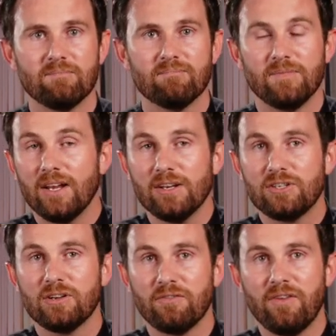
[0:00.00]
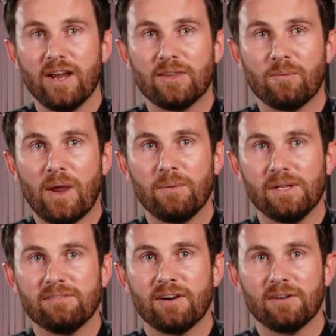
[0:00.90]
then it should affect the way we
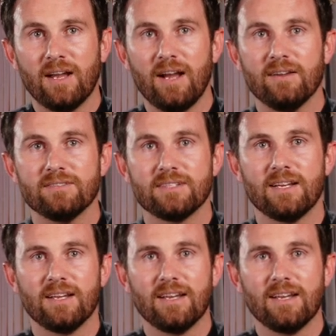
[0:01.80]
live our lives.